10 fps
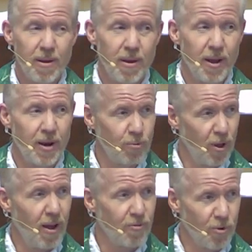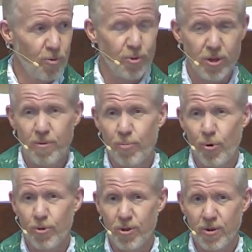And we'll have groups in
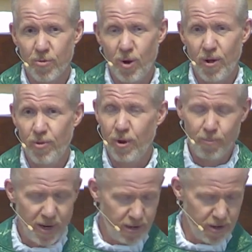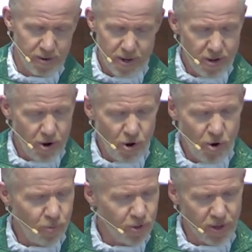person as well. They'll meet in
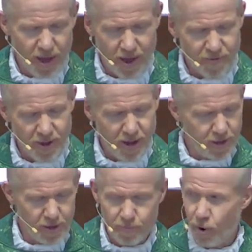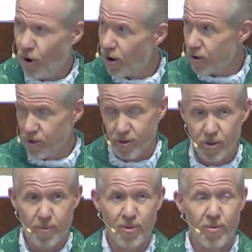homes and cafes and parks, and
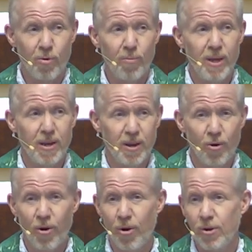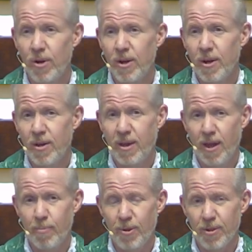some of them will meet here on our
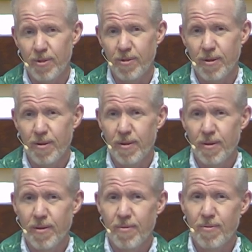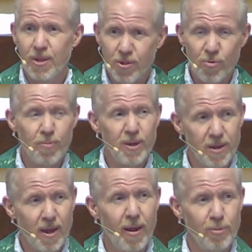campus. This will be a
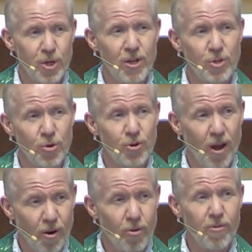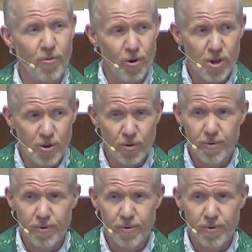game changer not only for you,